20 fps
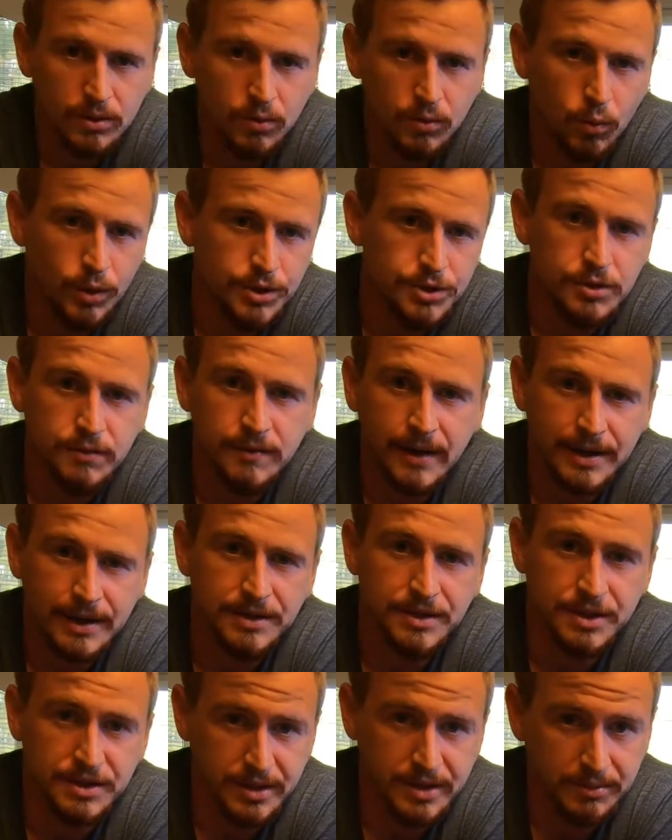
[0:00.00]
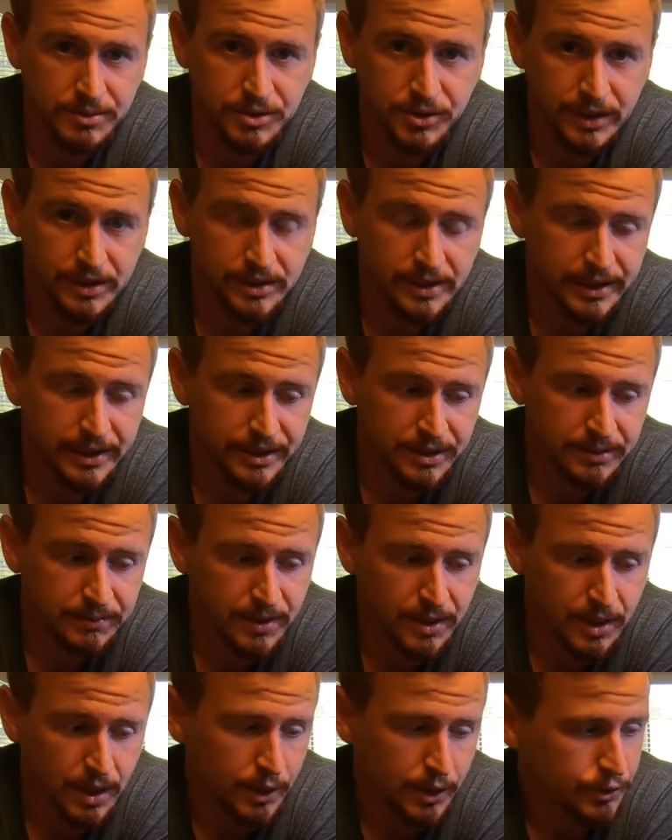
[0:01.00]
Once you've added the substrate layer,
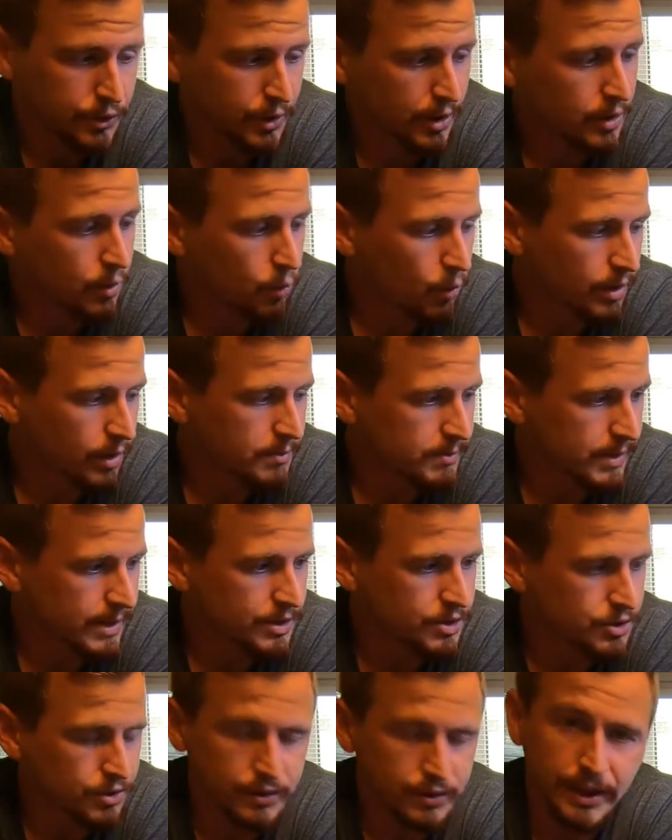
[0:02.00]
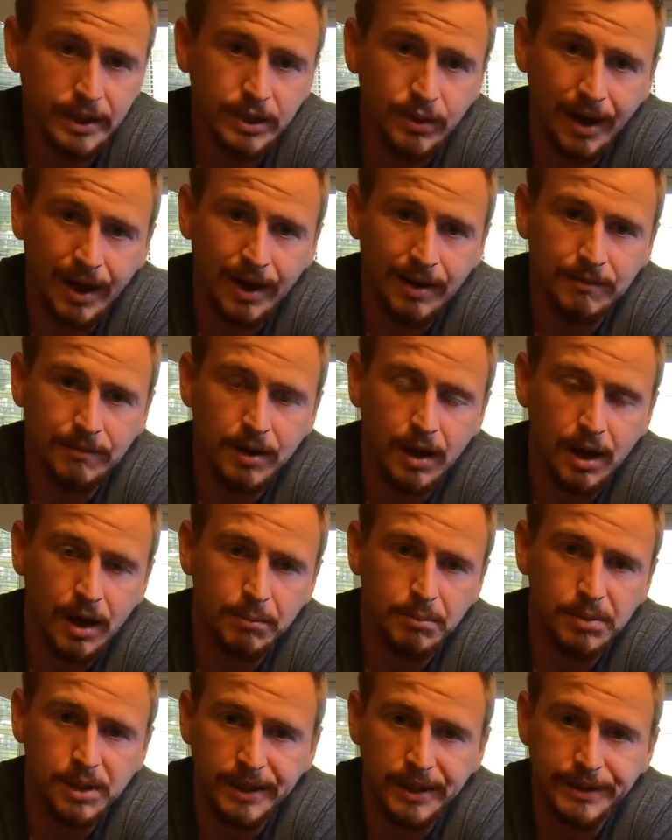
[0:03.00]
you're going to want to make sure that you have a
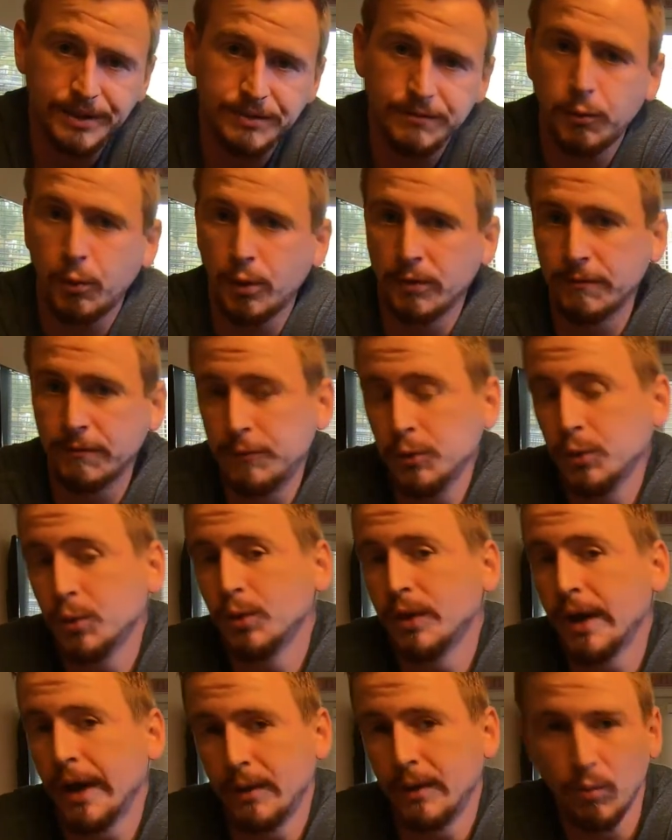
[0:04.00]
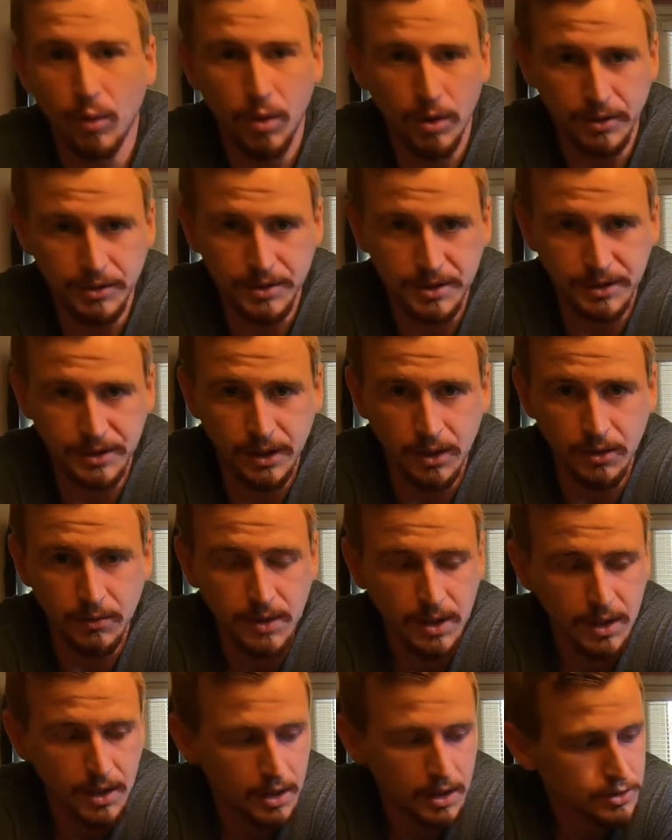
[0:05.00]
place for food and water to go.
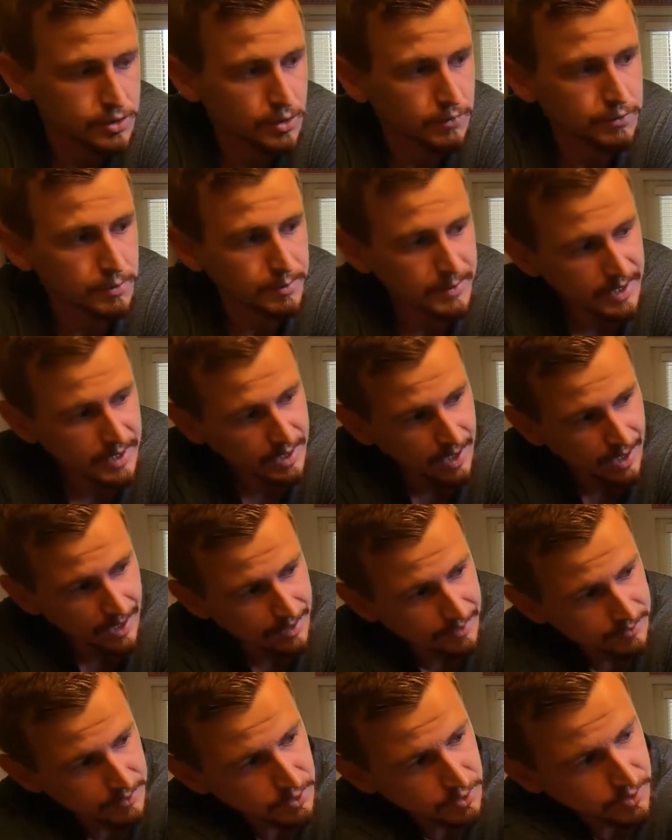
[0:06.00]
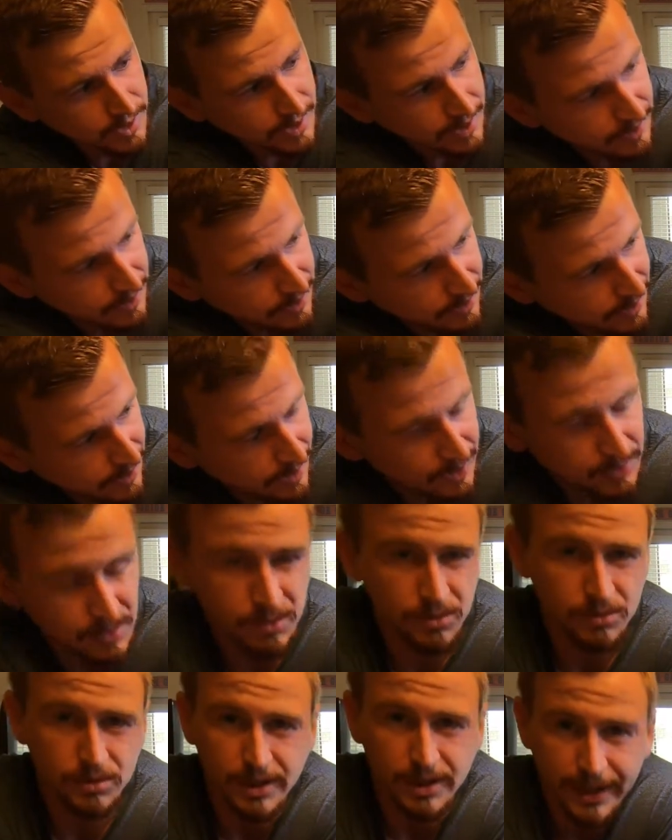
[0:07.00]
So for me, I created a
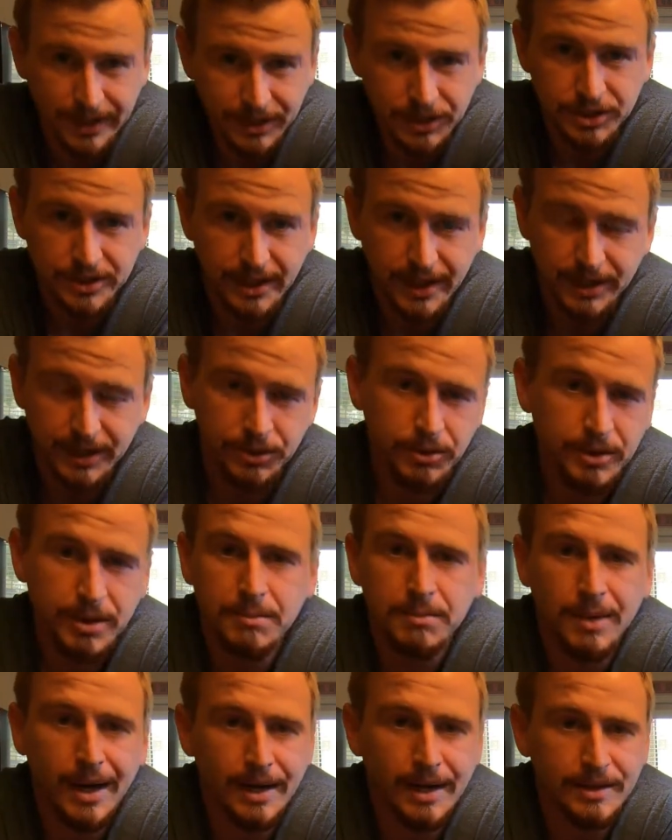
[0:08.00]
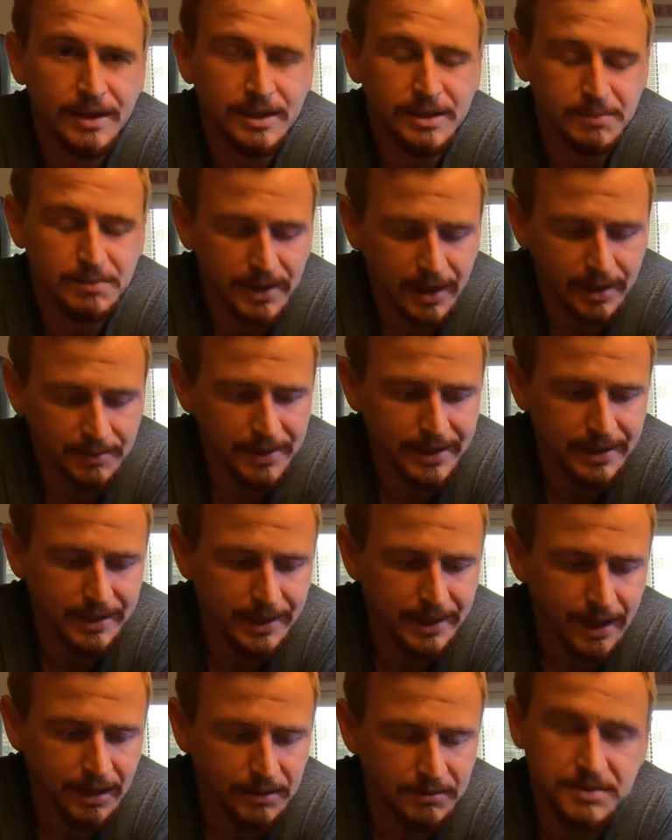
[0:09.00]
little ledge stand. You can buy these, but I made it
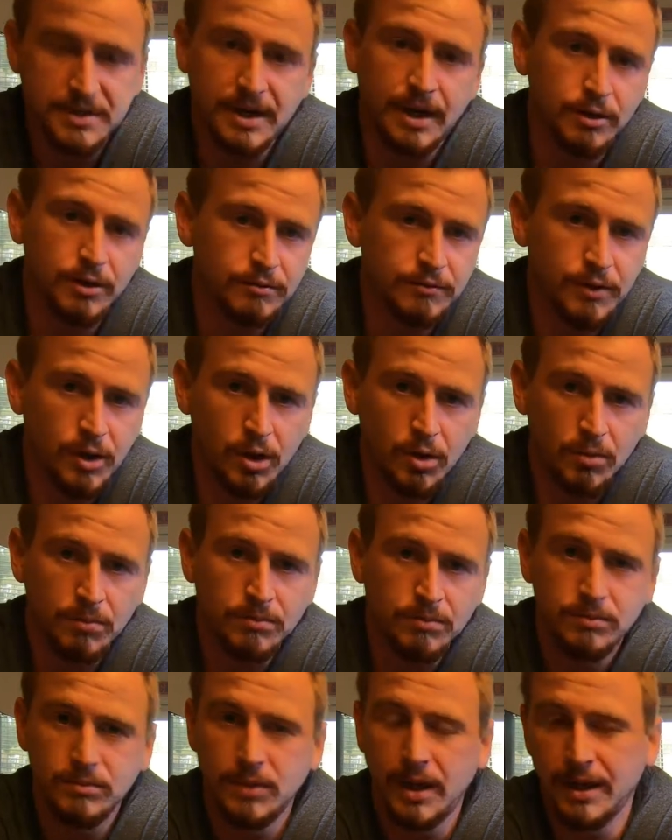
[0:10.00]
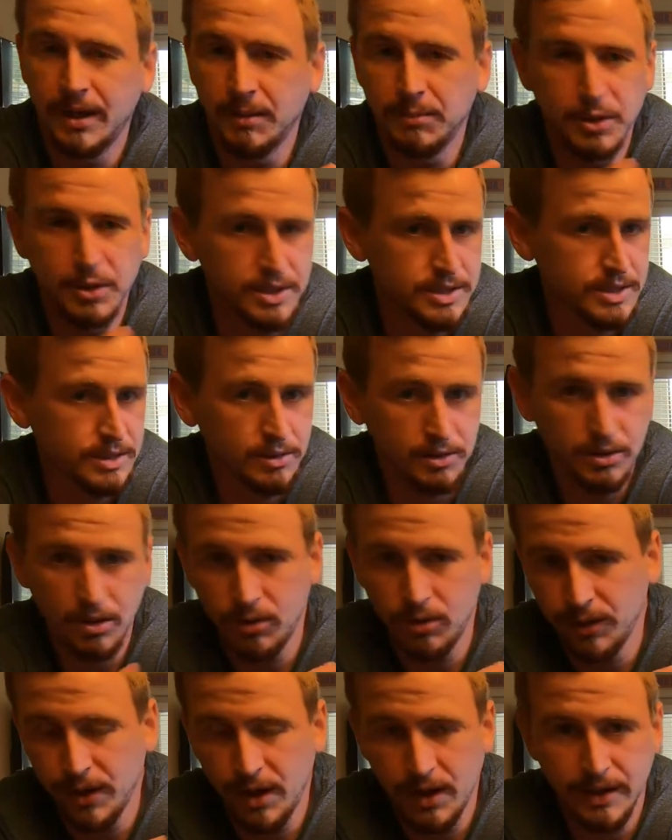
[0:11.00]
out of styrofoam, and I put
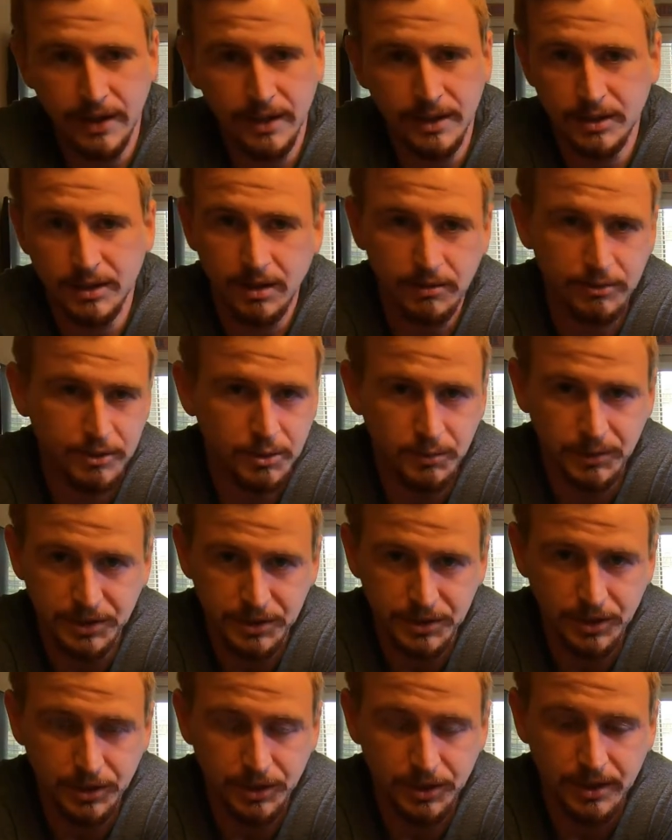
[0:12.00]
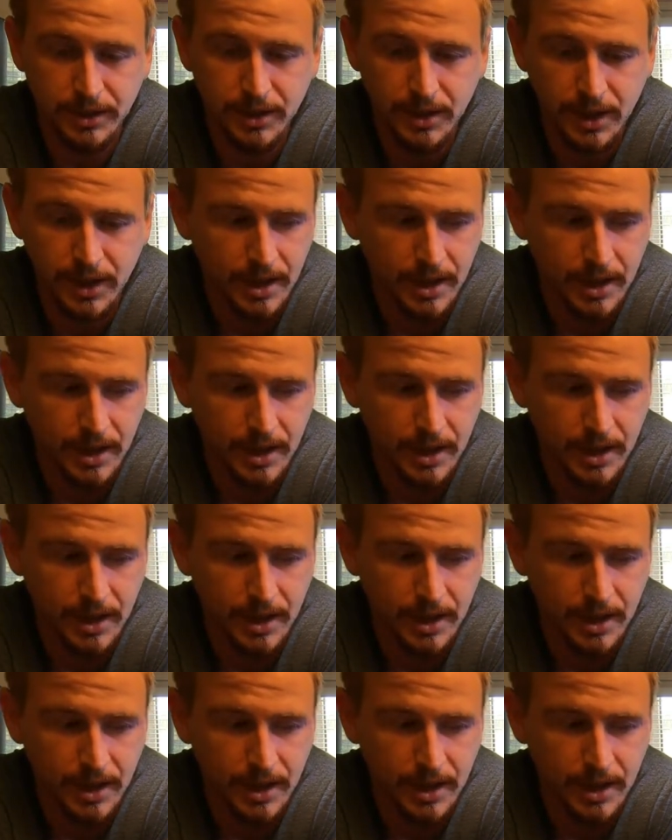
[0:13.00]
silicone on it and covered it with dirt.